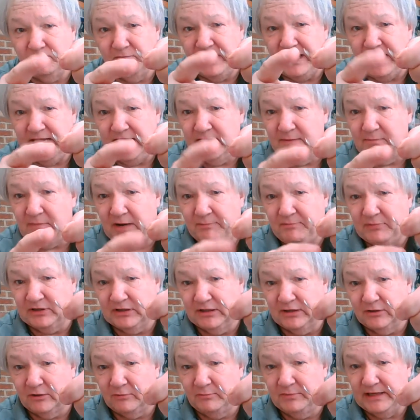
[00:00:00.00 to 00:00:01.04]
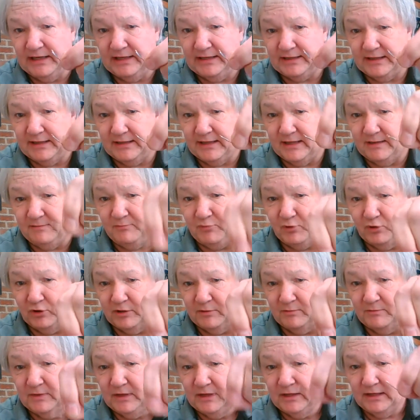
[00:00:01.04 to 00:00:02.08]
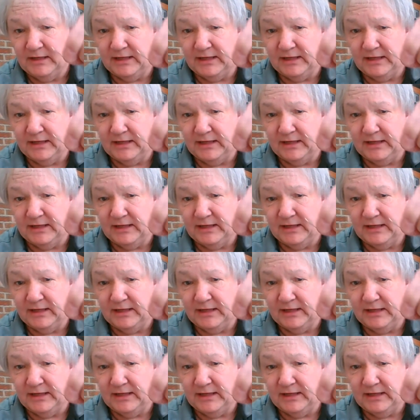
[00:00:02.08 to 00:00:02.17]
heat them up a little bit and then put them